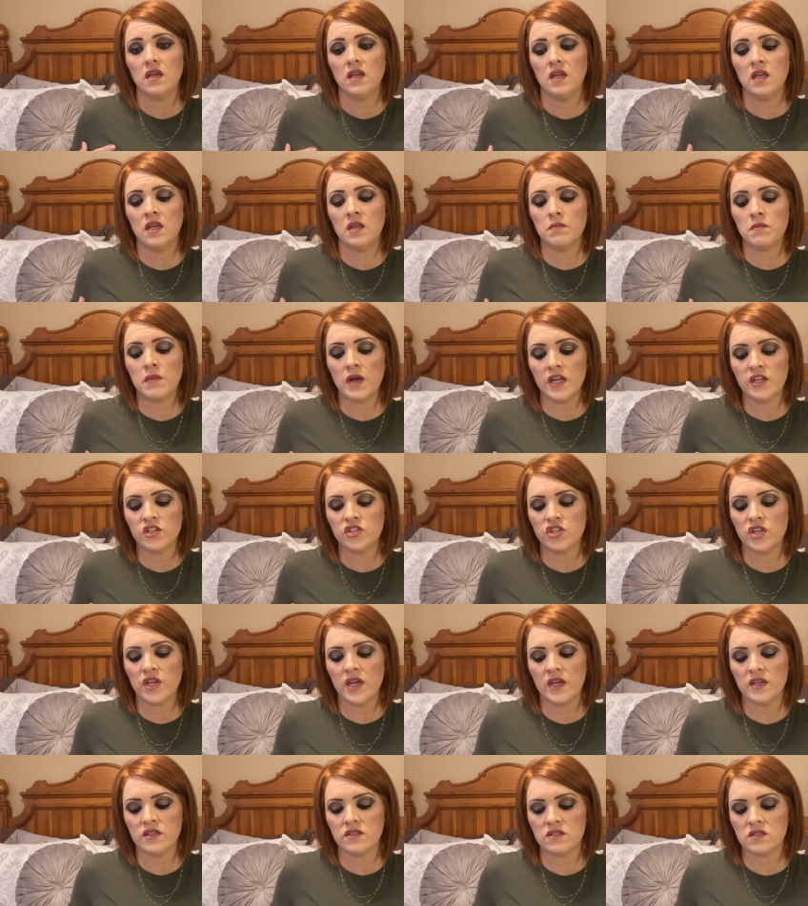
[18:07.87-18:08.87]
in my
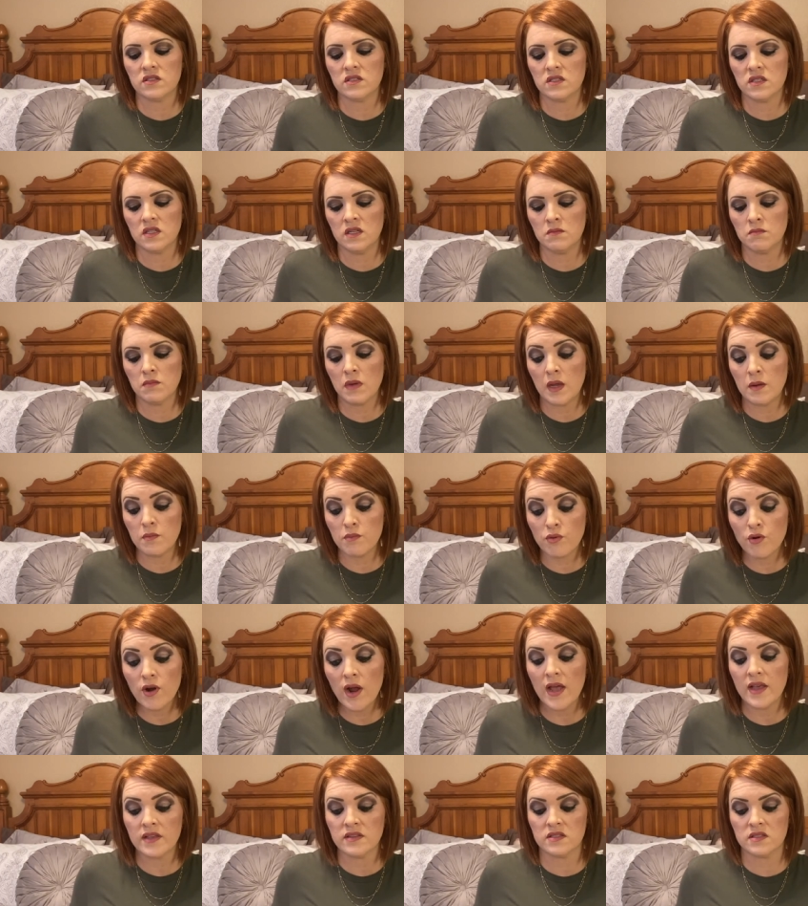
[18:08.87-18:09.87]
chest, in my
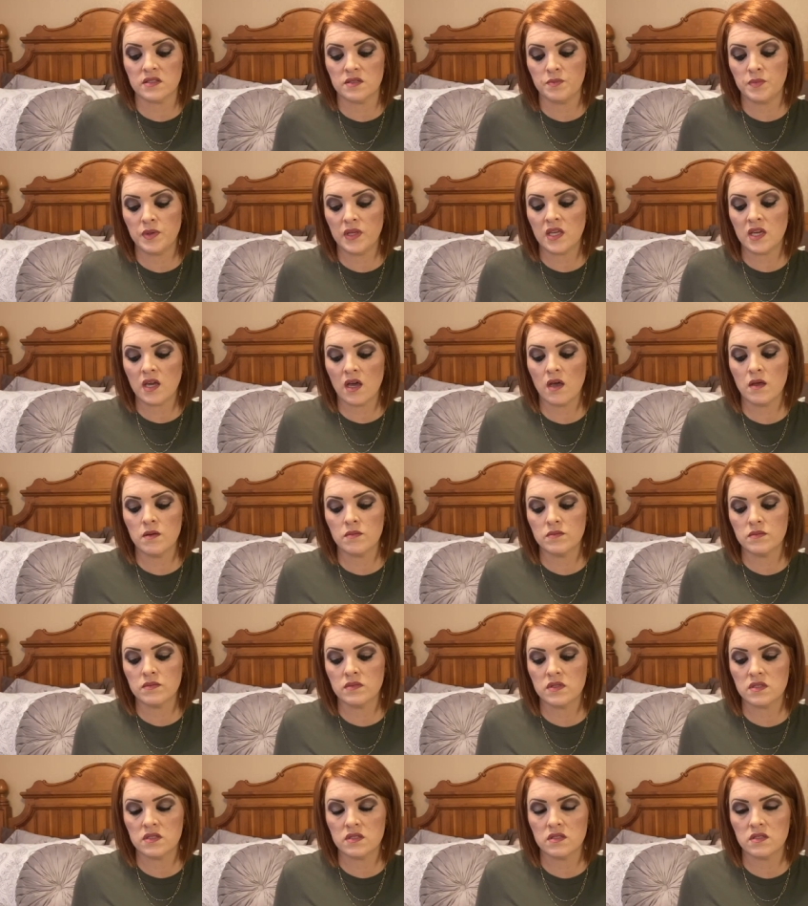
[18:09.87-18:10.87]
breast,
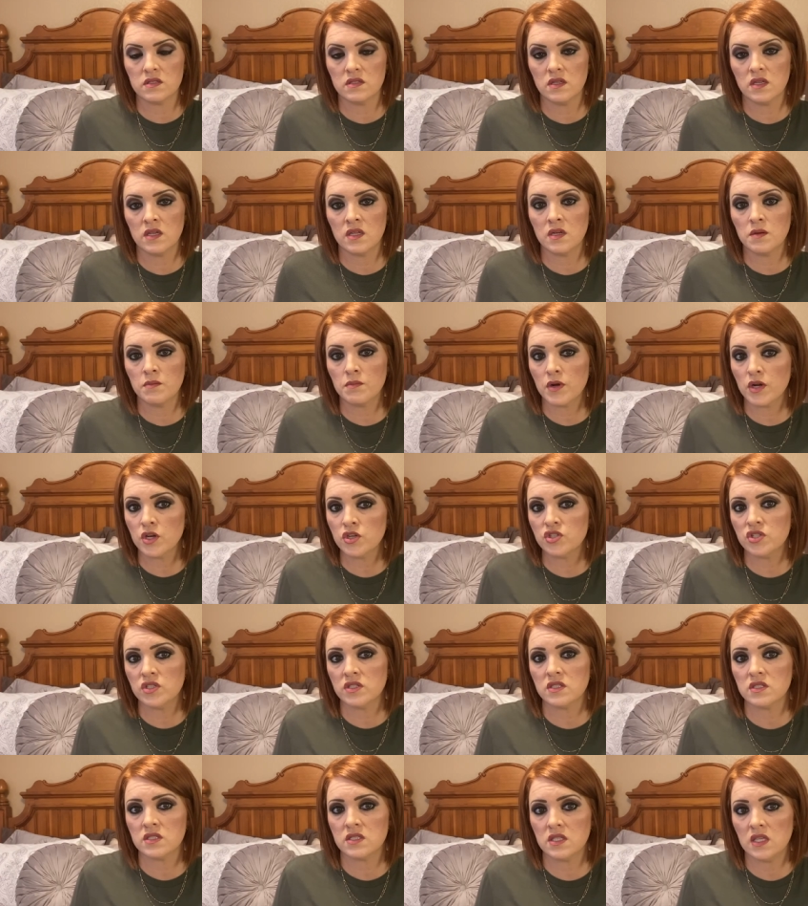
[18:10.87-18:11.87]
becomes an
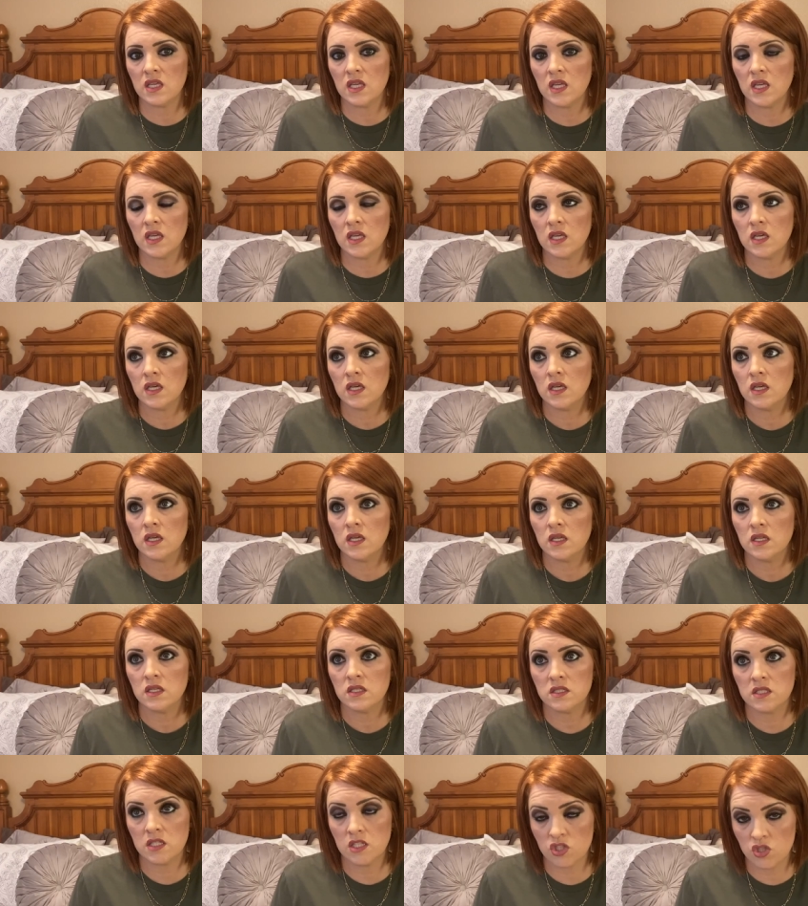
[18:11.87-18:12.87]
emergency
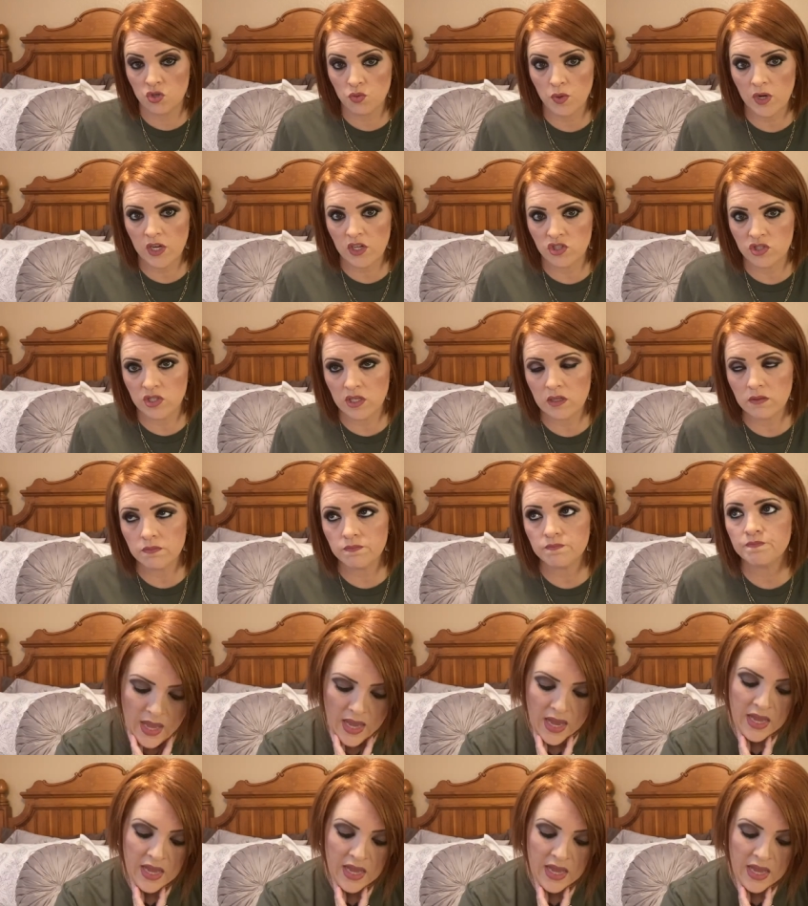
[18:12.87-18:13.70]
situation.